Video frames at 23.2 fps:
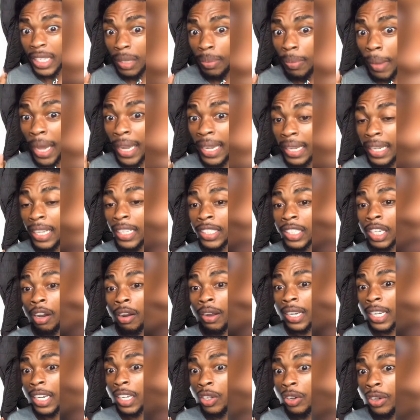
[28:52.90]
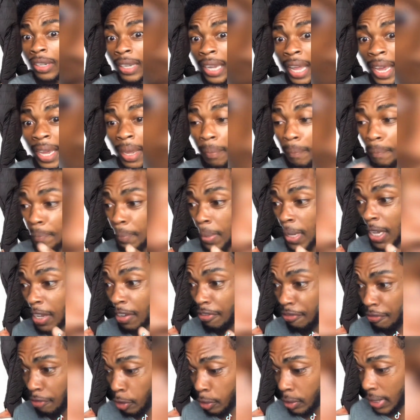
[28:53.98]
man literally looked like
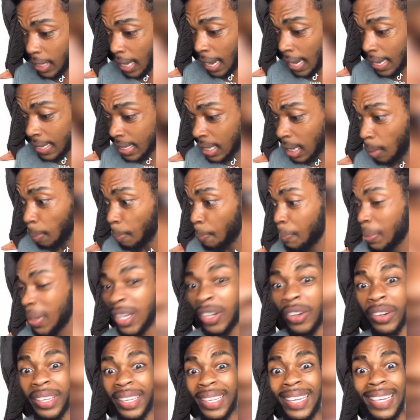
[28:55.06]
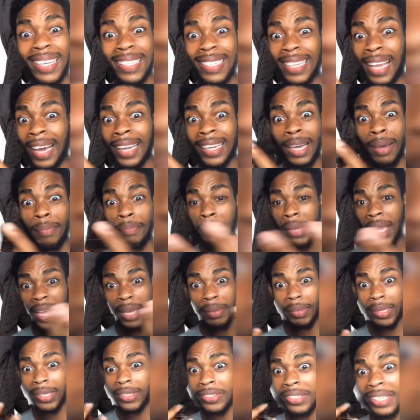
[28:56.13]
Bigfoot and a pillowcase had a
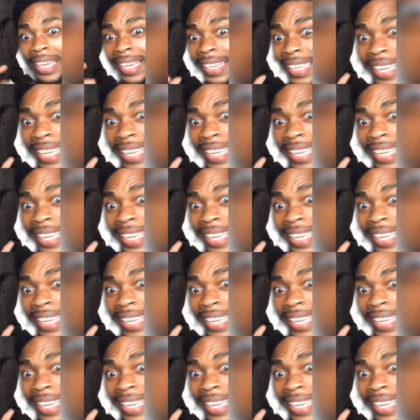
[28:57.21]
baby together